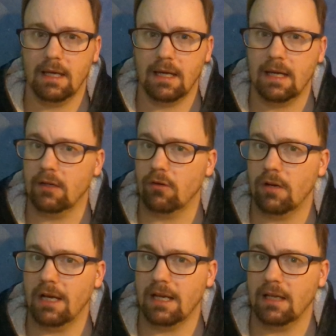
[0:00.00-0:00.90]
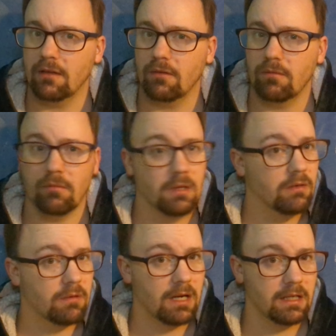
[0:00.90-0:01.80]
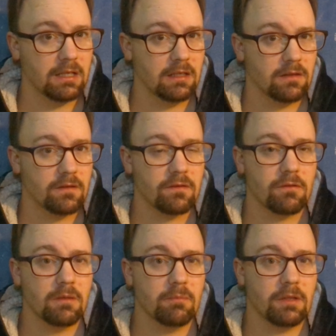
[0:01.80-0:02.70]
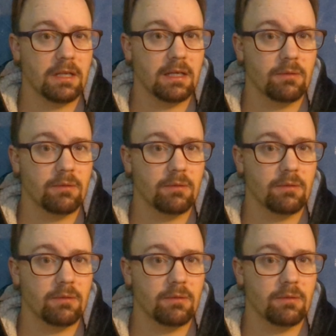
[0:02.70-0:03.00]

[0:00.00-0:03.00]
had a crack at rewriting the screenplay,